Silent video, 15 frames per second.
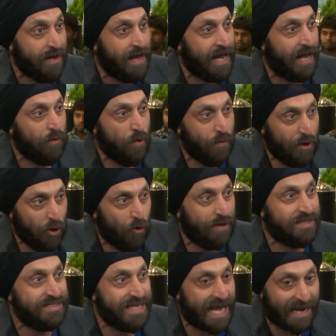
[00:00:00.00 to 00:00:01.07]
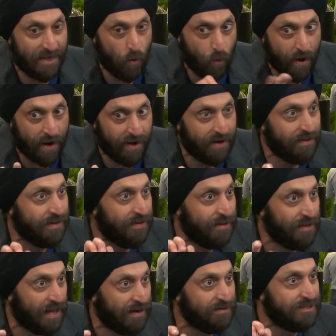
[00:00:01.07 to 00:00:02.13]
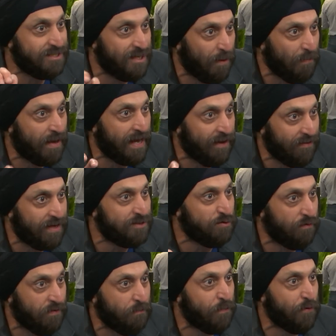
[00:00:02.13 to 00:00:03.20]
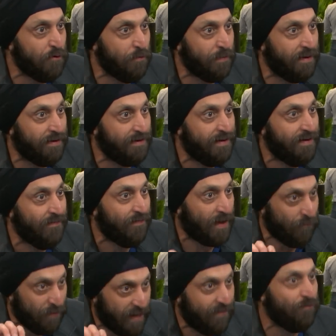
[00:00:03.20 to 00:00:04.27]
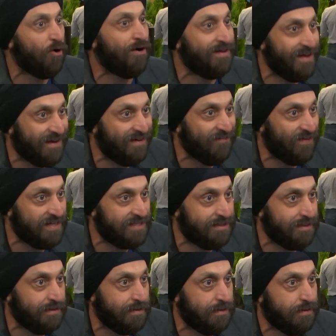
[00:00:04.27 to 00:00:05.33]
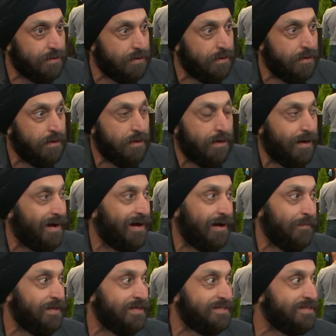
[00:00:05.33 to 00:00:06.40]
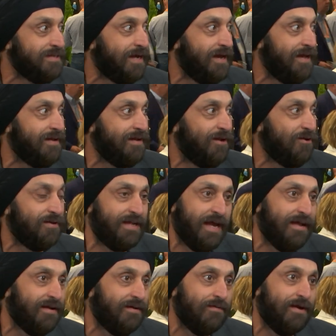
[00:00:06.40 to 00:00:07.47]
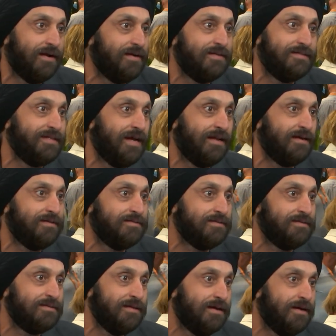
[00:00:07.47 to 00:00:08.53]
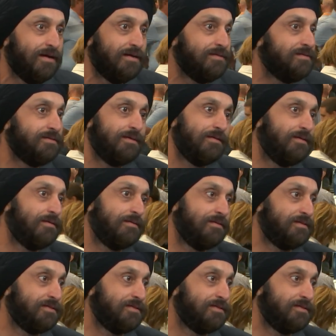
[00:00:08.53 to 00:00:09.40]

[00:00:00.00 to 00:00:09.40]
and we will know exactly where there are some areas of improvement that we have not yet invested in. I mean, this is again, you know, data, right? It's, data. data. exactly, yeah. That's how